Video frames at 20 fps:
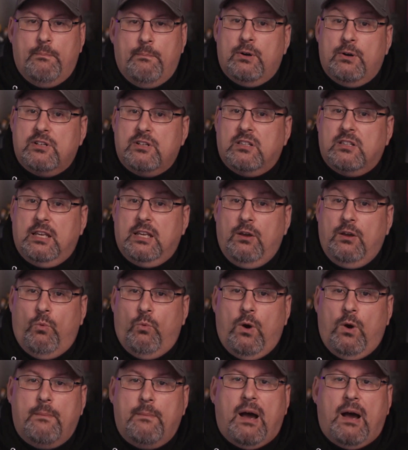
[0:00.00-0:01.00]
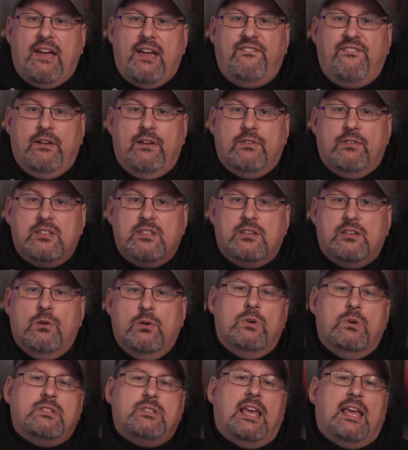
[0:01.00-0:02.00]
Personally, one of my favorites
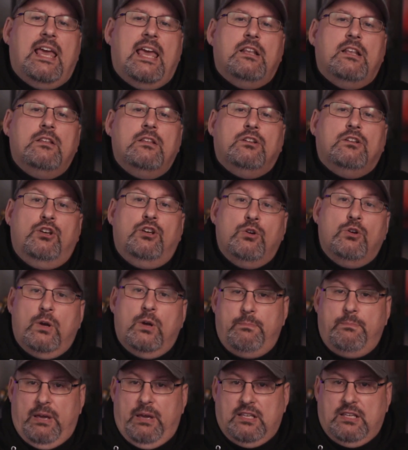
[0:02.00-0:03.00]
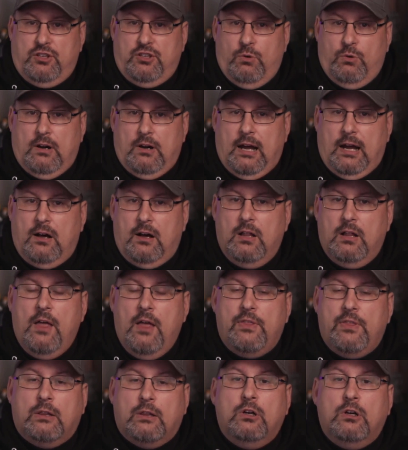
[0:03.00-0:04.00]
was a hidden GUID-based URL
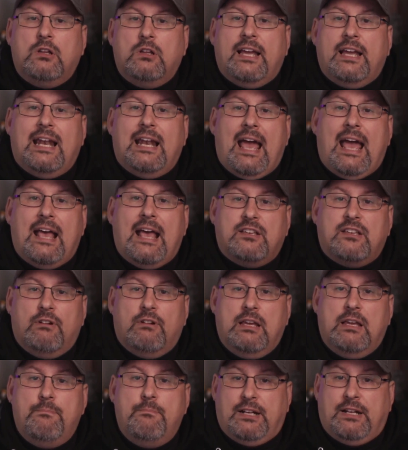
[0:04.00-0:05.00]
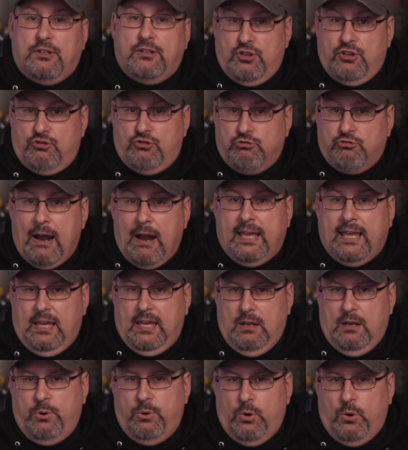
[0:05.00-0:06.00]
that looked like an SRE metrics
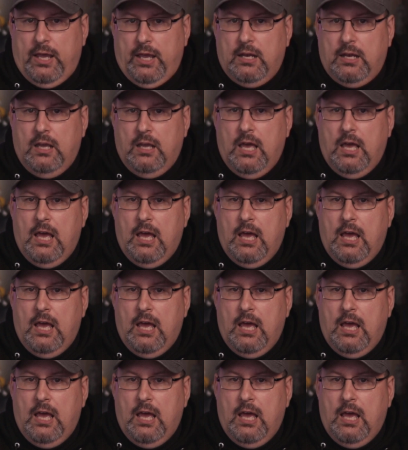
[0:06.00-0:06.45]
tracking endpoint.